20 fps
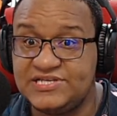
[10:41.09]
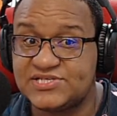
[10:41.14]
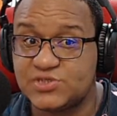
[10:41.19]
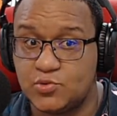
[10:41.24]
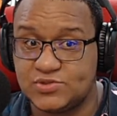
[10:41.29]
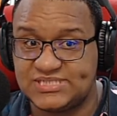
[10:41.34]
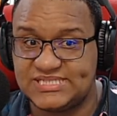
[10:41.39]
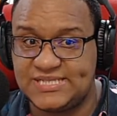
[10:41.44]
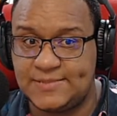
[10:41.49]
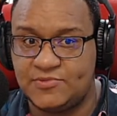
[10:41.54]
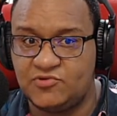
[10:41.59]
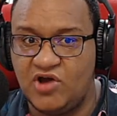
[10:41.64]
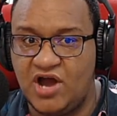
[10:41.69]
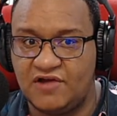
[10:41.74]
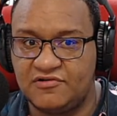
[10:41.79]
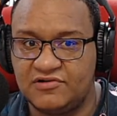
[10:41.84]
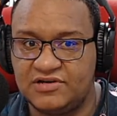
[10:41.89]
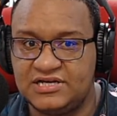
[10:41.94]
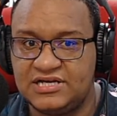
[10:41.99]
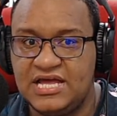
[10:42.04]
Coast
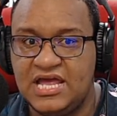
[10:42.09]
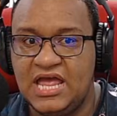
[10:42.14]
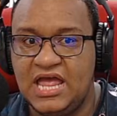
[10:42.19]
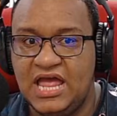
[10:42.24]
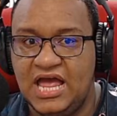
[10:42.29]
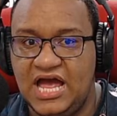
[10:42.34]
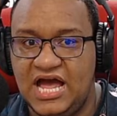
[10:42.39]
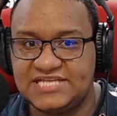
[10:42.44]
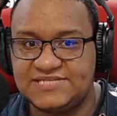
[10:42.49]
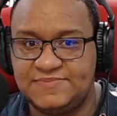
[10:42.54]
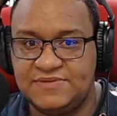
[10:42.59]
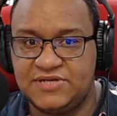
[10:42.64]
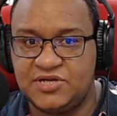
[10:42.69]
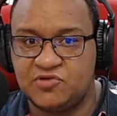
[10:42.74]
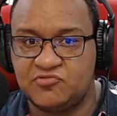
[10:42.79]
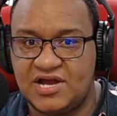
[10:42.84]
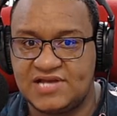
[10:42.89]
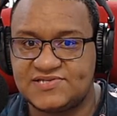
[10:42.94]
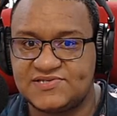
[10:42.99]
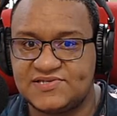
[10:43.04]
Demerara has been
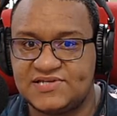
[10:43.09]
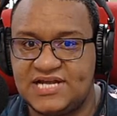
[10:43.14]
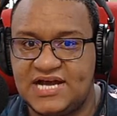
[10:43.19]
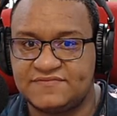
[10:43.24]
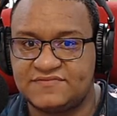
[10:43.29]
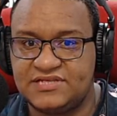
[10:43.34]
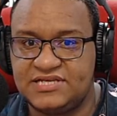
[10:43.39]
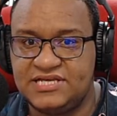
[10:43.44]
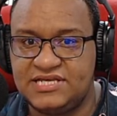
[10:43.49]
arrested after